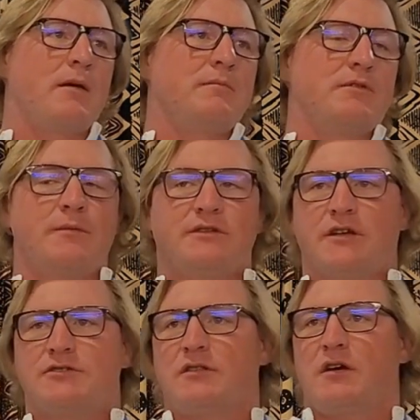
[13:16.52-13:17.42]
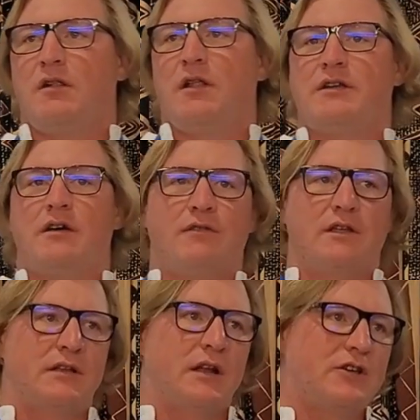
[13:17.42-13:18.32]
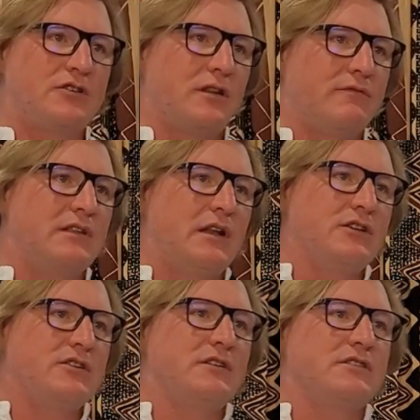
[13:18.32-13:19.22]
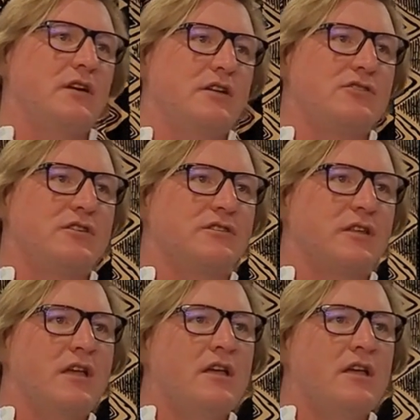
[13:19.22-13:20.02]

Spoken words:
Toby touched on the whole idea of ventilation, and ventilation is not just